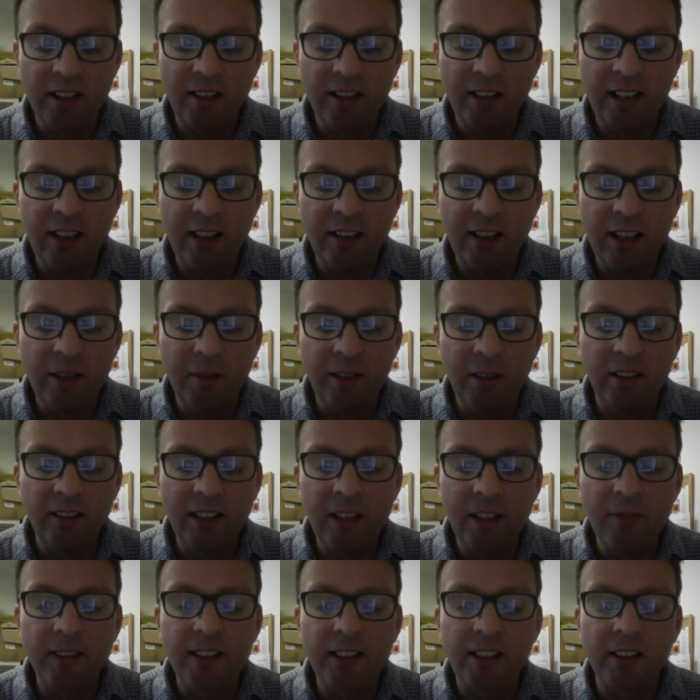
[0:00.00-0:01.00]
he, he'll
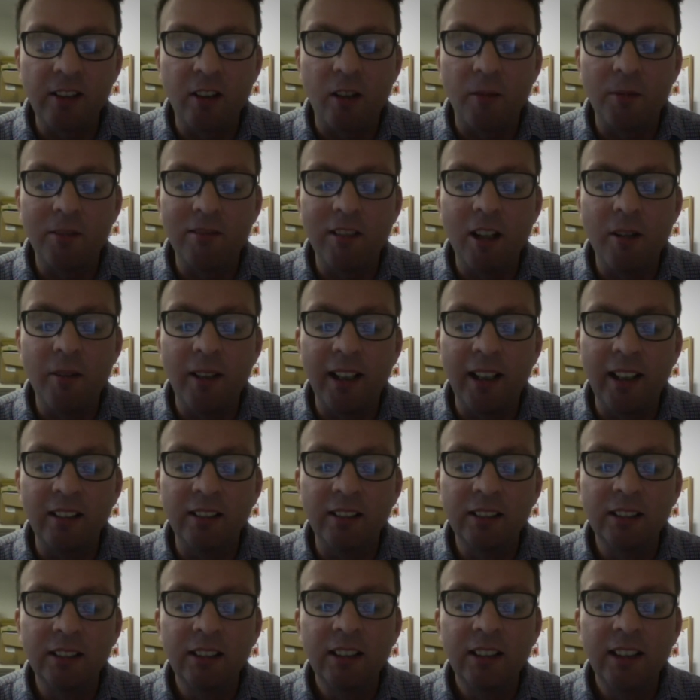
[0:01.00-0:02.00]
never stop growing
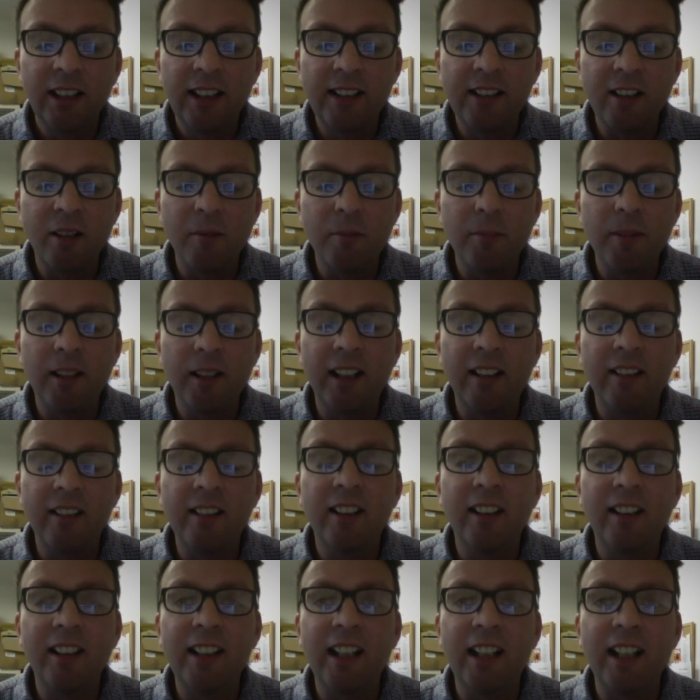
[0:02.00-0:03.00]
his company
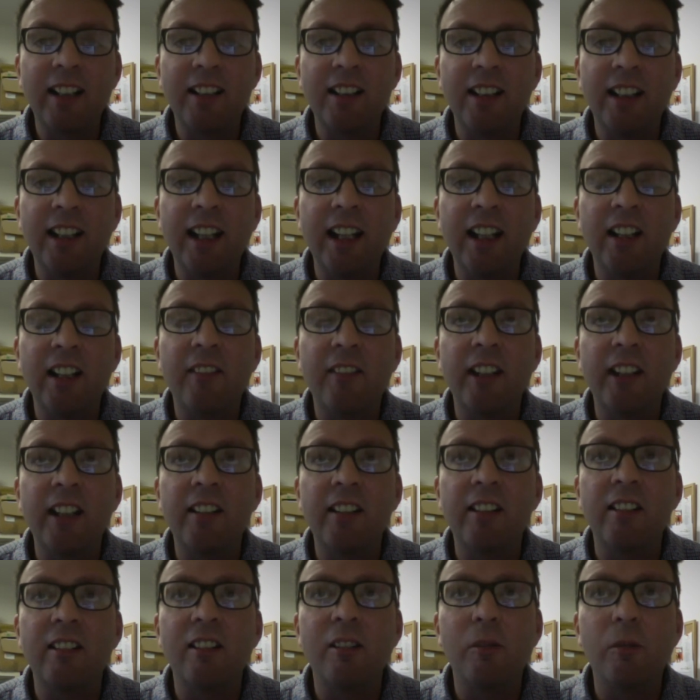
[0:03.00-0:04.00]
until he's actually king of the
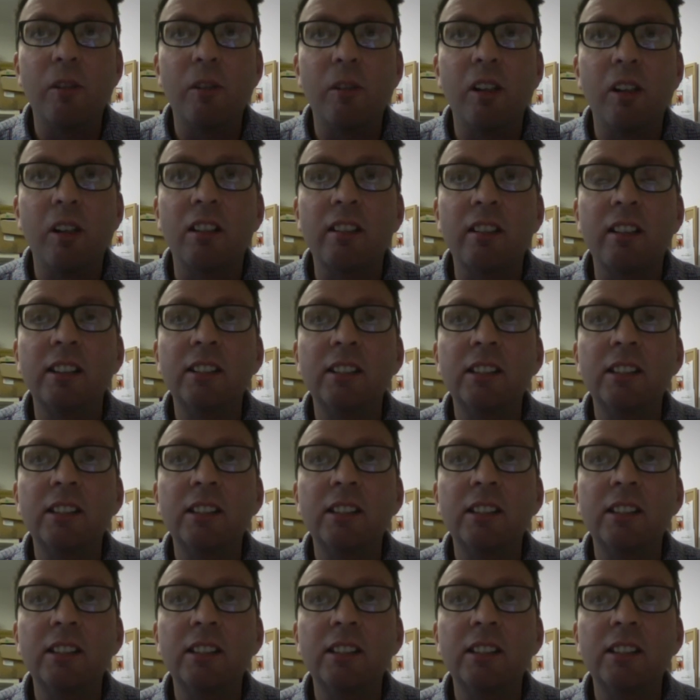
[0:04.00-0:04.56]
entire world.